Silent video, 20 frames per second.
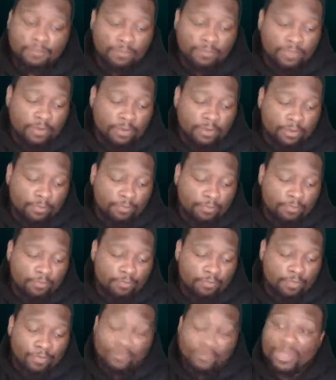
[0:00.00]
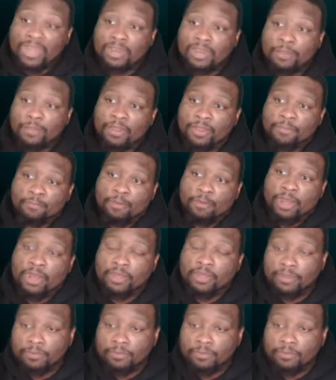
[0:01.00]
you know, provide the best product.